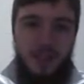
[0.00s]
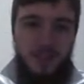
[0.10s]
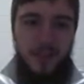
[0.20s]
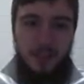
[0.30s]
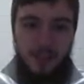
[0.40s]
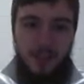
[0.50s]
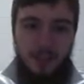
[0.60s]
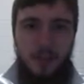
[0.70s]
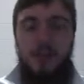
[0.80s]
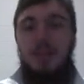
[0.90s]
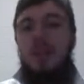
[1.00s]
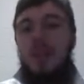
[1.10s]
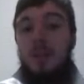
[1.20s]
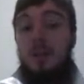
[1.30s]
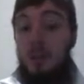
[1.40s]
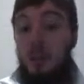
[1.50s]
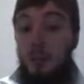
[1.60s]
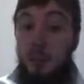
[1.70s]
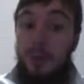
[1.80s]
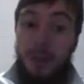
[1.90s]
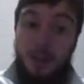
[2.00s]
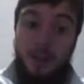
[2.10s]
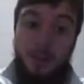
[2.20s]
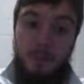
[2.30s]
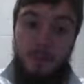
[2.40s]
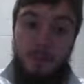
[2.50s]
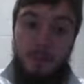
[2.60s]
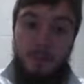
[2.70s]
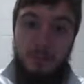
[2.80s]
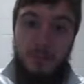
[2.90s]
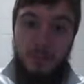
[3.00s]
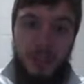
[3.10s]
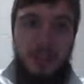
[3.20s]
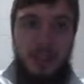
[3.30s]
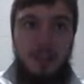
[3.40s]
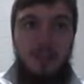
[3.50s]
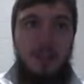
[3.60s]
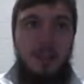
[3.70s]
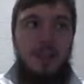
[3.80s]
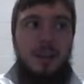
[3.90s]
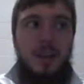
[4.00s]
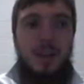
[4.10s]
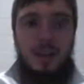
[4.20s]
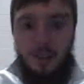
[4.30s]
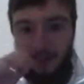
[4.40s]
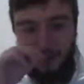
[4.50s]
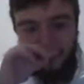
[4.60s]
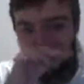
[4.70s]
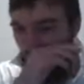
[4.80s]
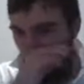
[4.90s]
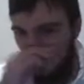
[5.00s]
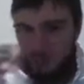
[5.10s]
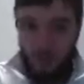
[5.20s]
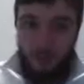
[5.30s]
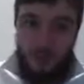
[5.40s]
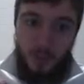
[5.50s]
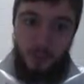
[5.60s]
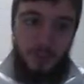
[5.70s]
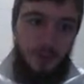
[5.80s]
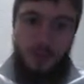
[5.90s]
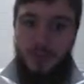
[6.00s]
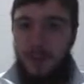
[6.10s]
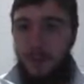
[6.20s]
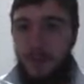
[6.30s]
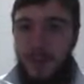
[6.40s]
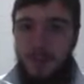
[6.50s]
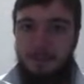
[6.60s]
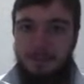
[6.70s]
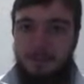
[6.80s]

I still have my doubts. For the most part, I believe that it exists based on the pretenses that